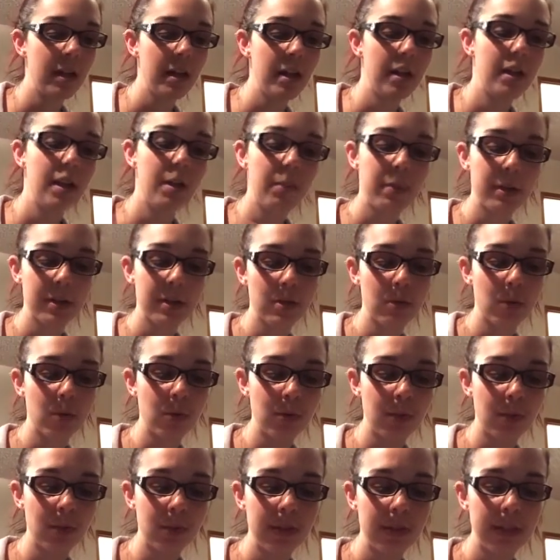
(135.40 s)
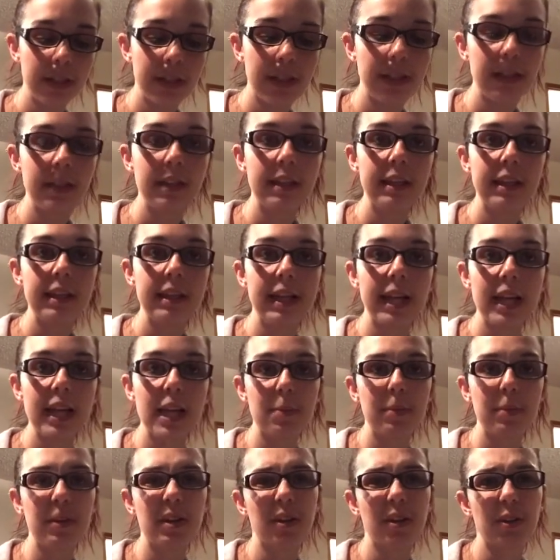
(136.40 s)
Knit Picks Tonal in the
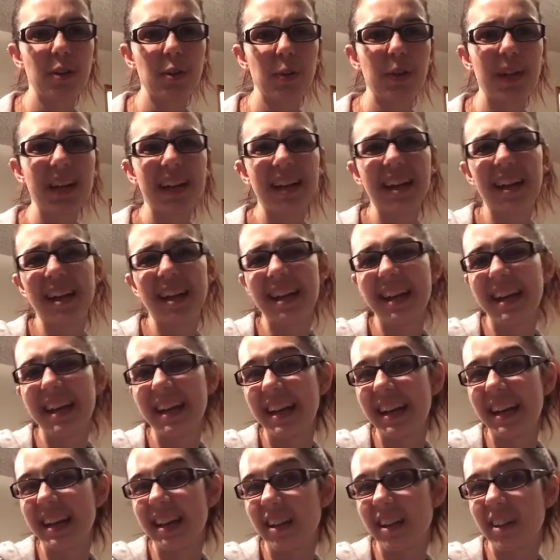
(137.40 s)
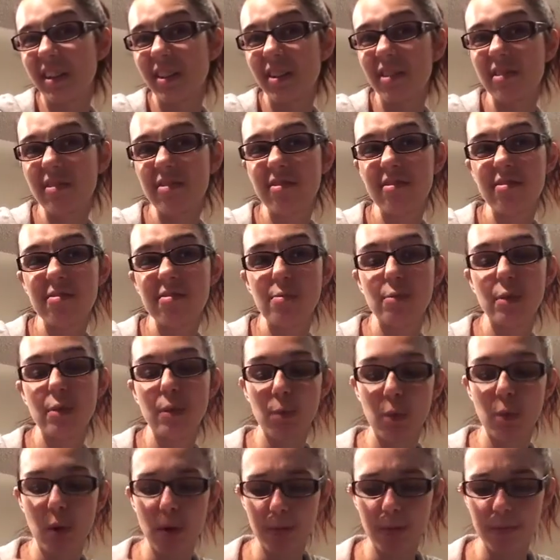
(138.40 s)
Canopy colorway. Kind of with
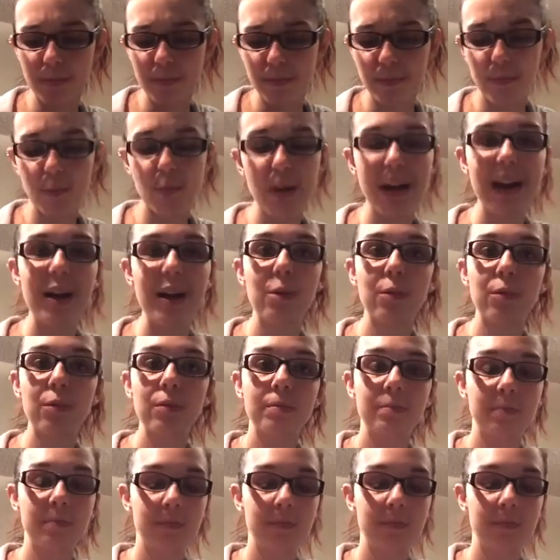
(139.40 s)
more brown.